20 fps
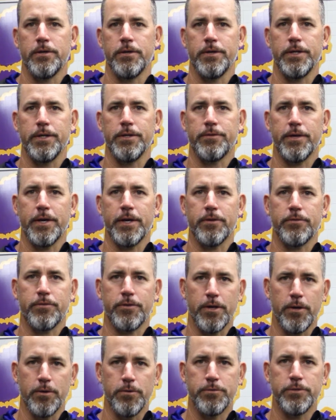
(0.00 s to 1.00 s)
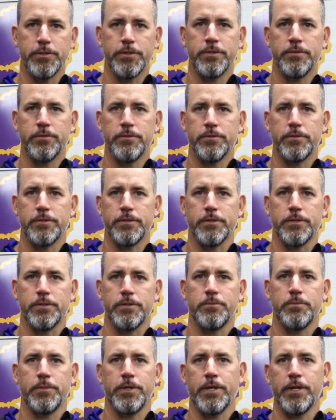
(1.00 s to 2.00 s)
He takes coaching.
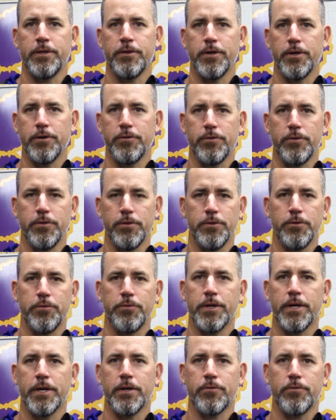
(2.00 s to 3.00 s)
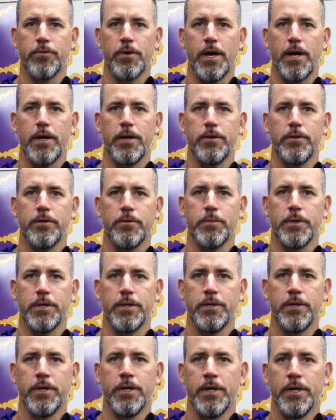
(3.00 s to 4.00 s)
And he does the little things right. I
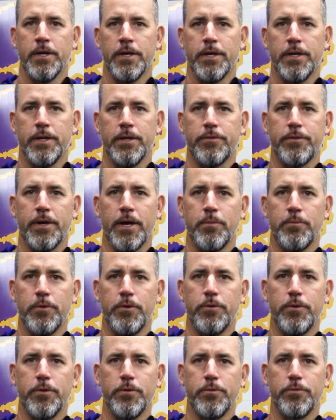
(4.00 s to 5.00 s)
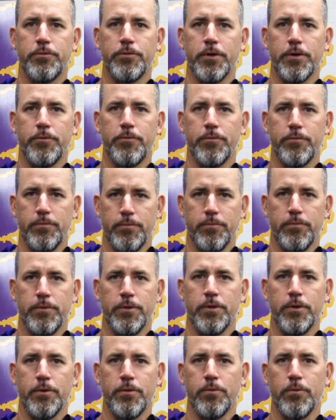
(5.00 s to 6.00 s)
mean, anytime you do stuff,
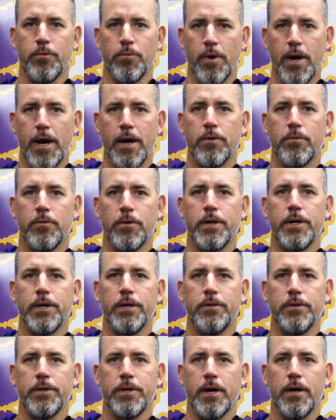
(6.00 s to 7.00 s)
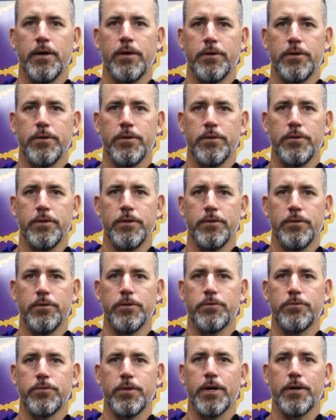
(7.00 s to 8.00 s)
you know, the right way, then it
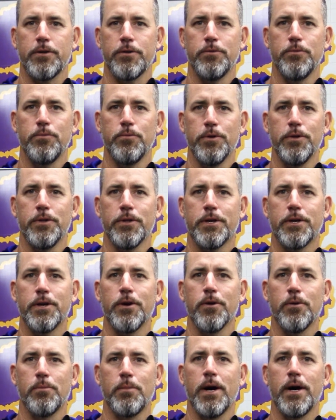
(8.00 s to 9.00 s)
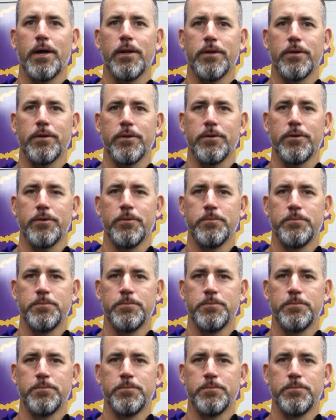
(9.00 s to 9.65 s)
looks like you really care about it, you know.